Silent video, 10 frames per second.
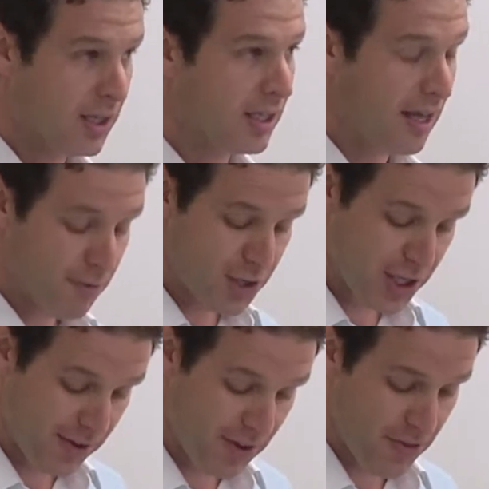
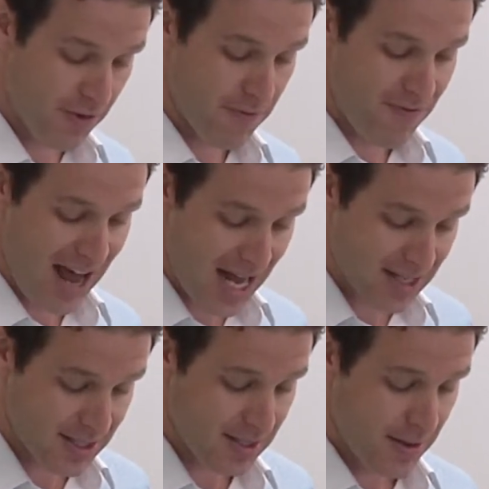Leveraging the
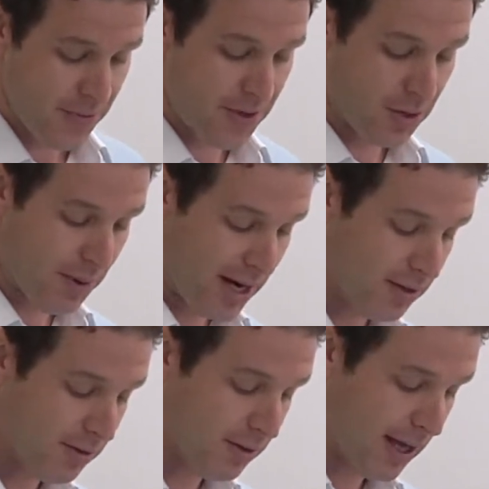vast
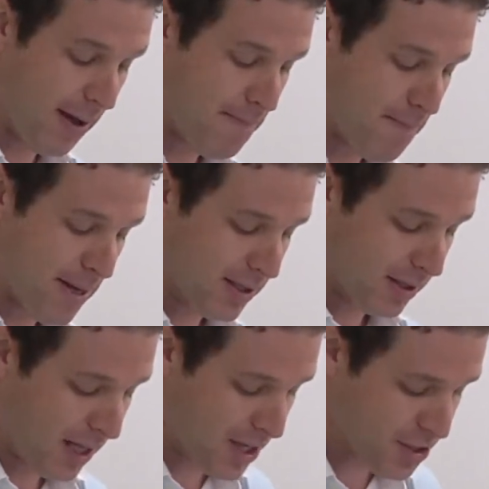theoretical and
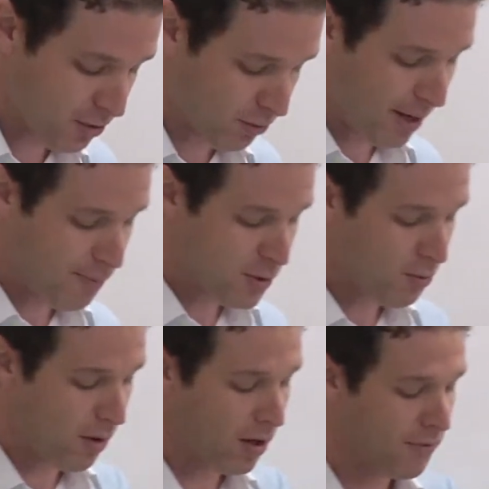methodological
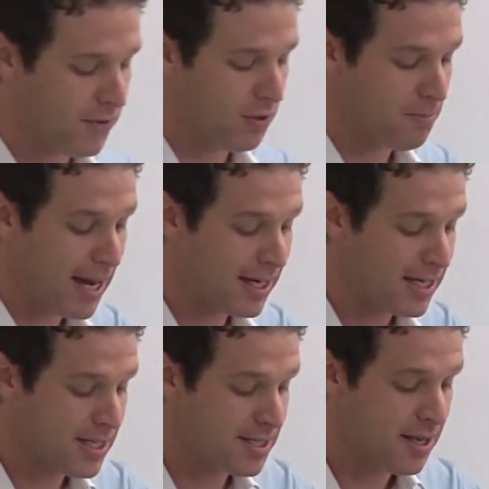repertoire of the
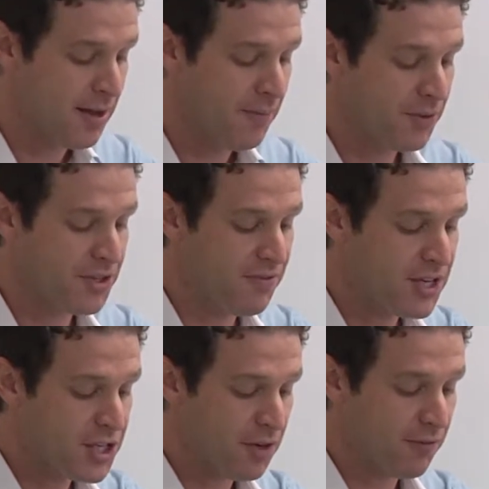humanities, the
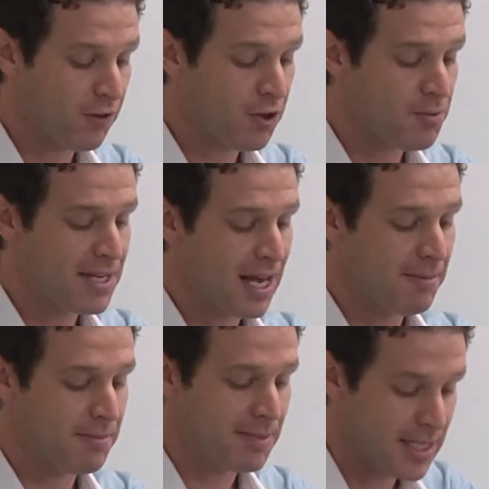division affirms
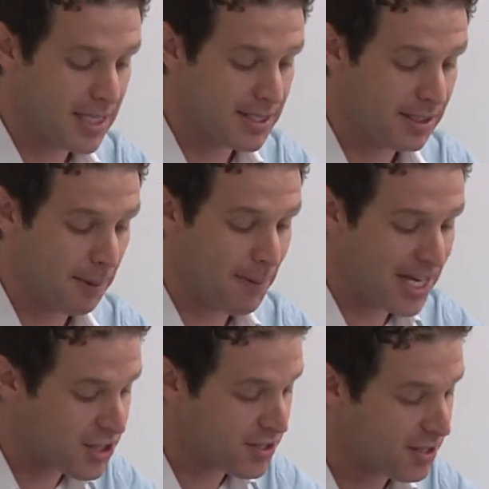MMT's
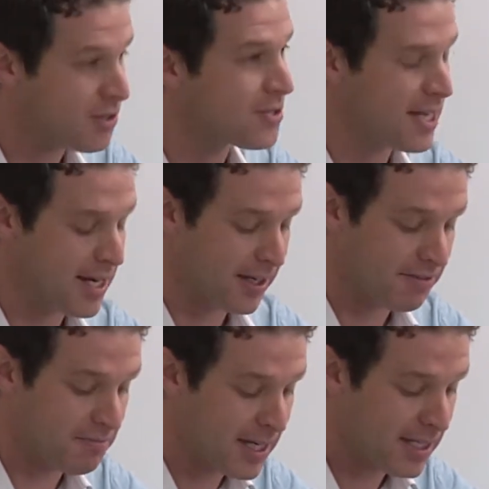capacious understanding
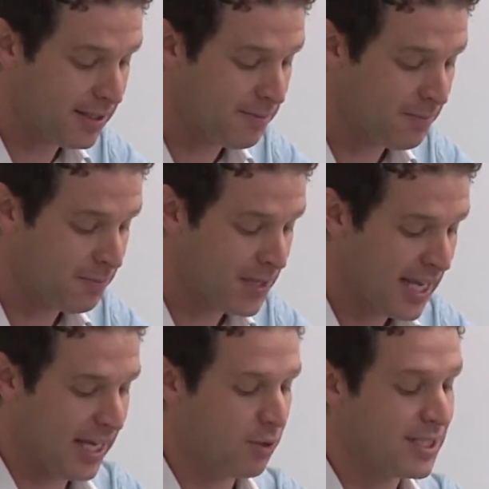of money.
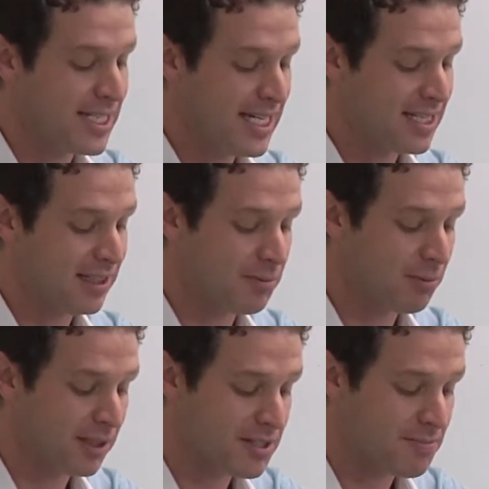It critiques
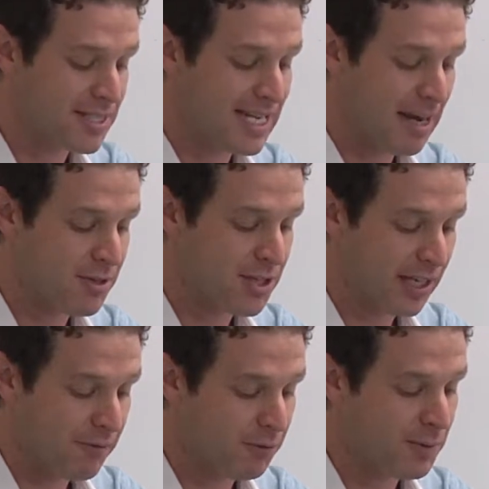liberalism's damaging
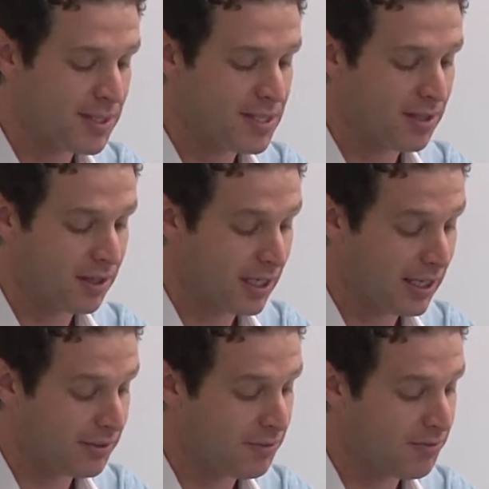influences on
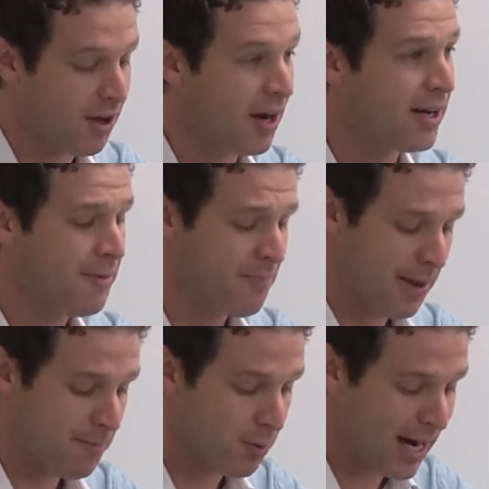collective thought
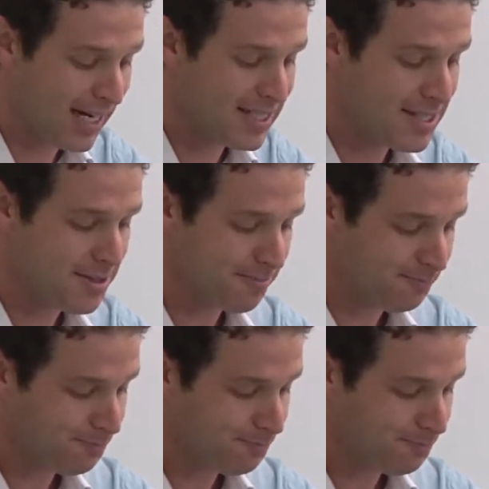and practice.